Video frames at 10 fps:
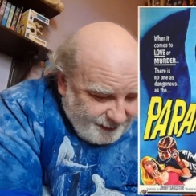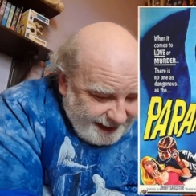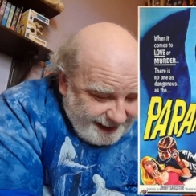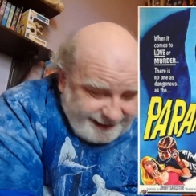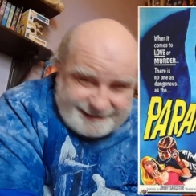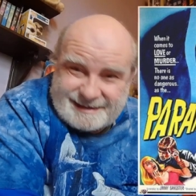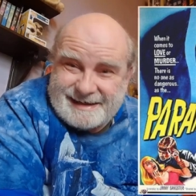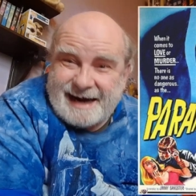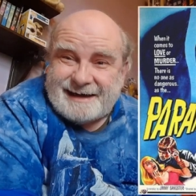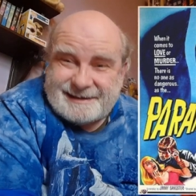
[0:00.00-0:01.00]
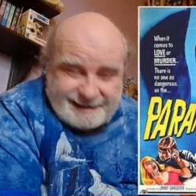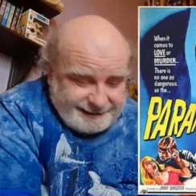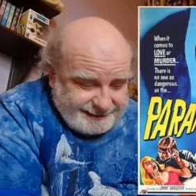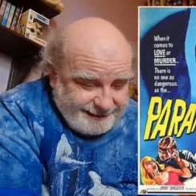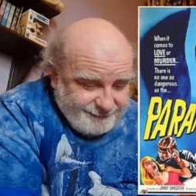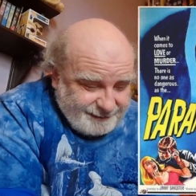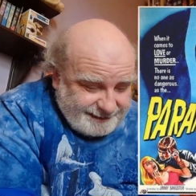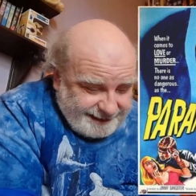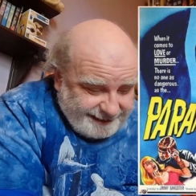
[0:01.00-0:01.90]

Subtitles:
Yes, 1970.